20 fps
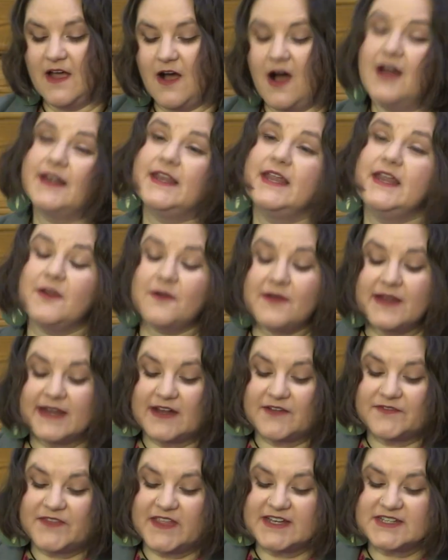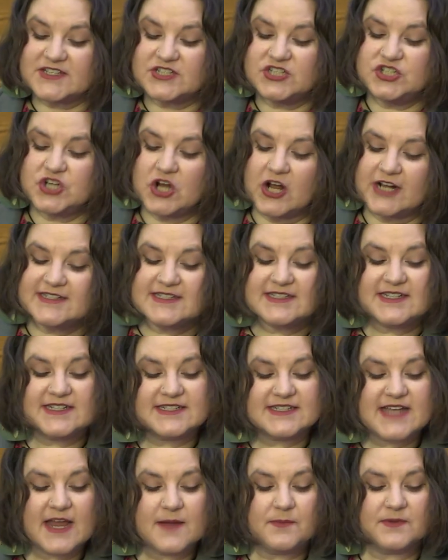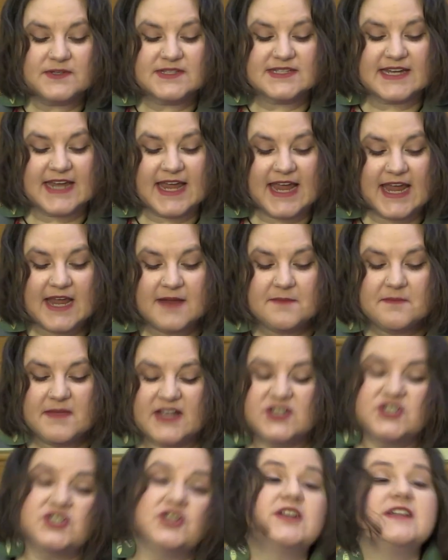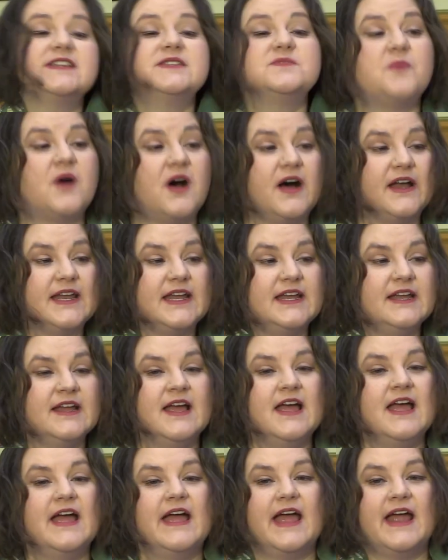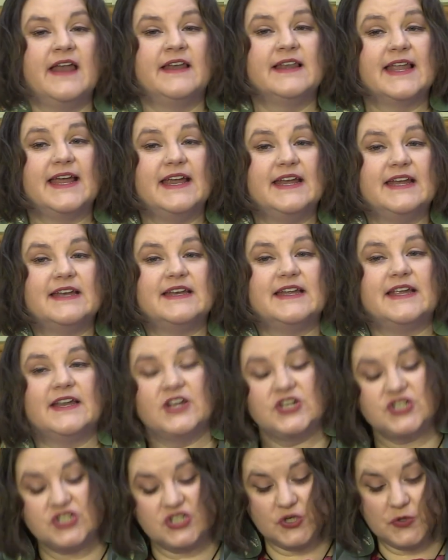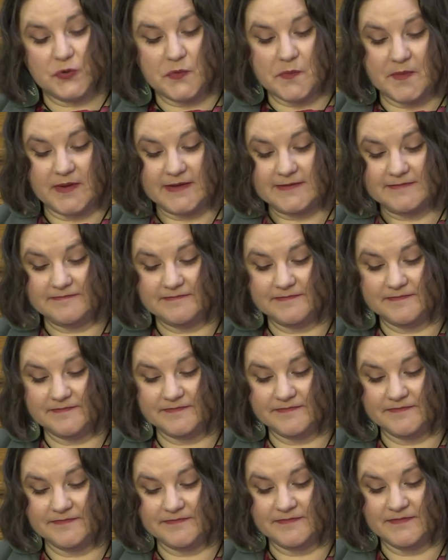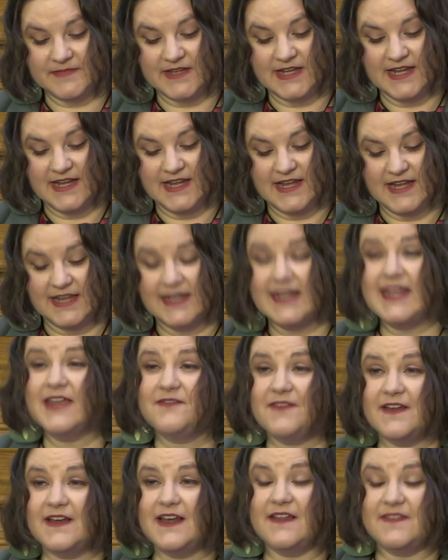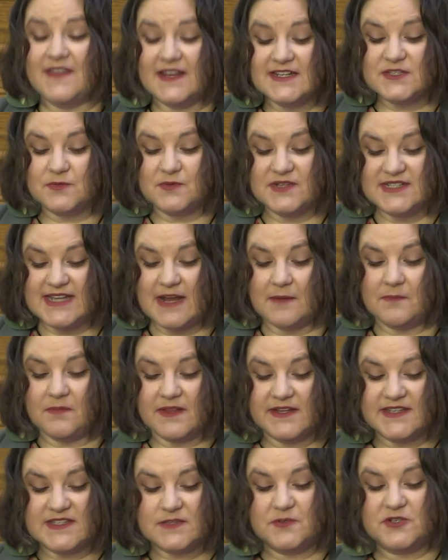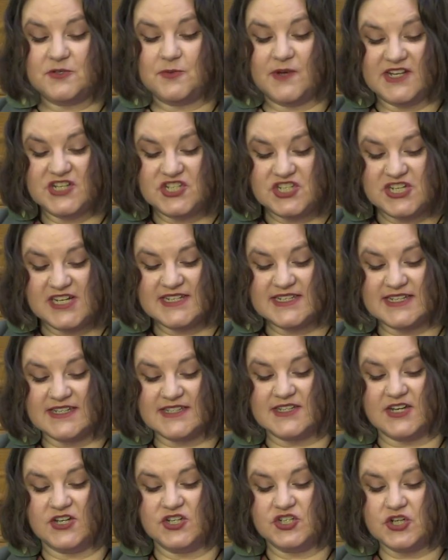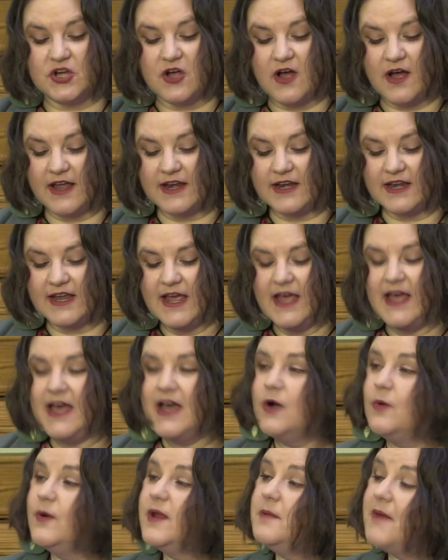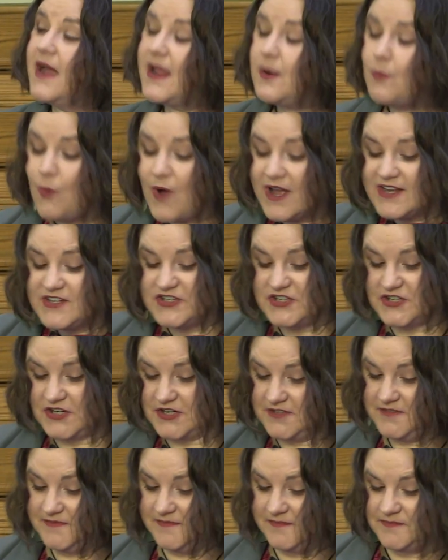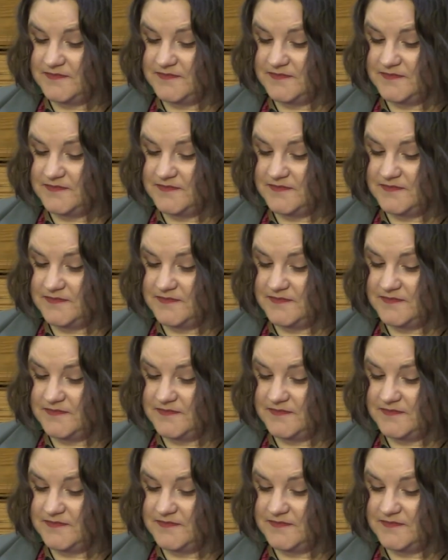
on hearing of this, John's disciples came and took his body and laid it in a tomb. Given this resemblance between Jesus and John, we might wonder,